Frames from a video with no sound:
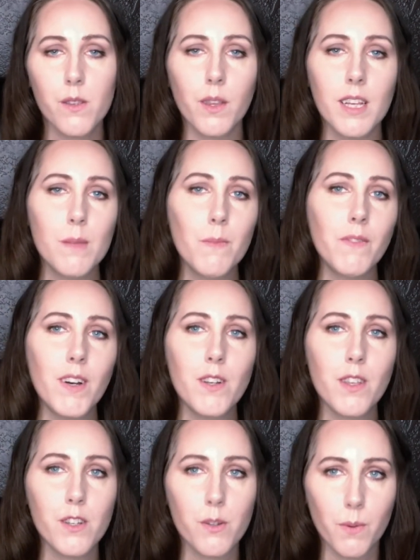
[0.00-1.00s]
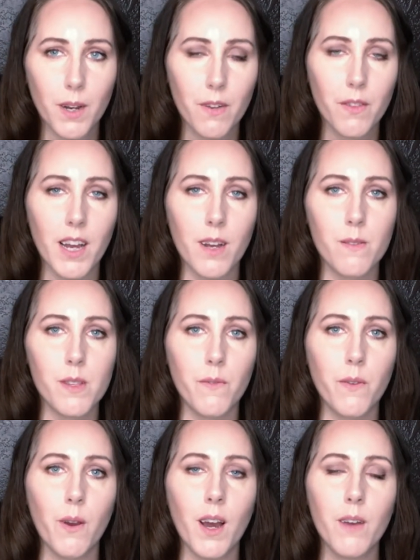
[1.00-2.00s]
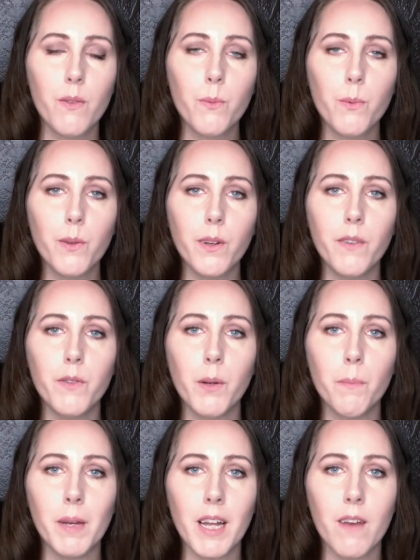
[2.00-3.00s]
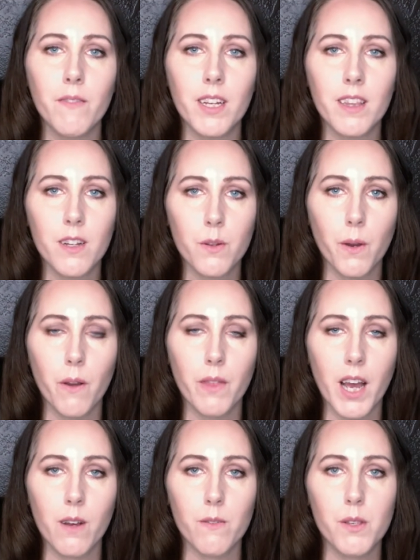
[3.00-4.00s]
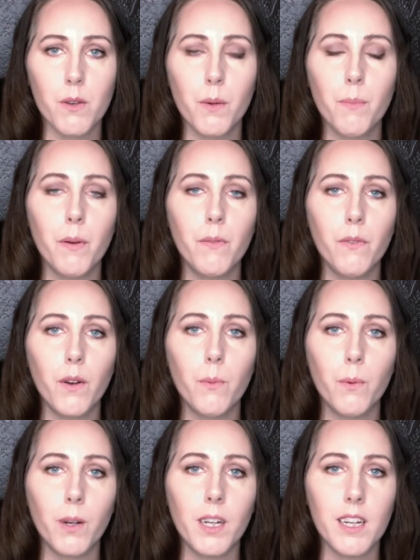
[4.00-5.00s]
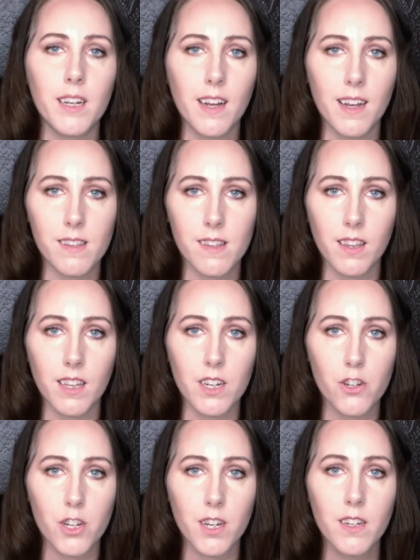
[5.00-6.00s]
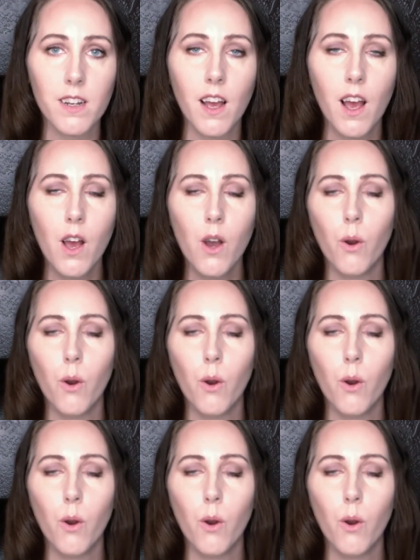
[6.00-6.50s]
So let's move on to the 12th house. If you have the ruler of your midheaven 12th house, you could prefer working in isolation,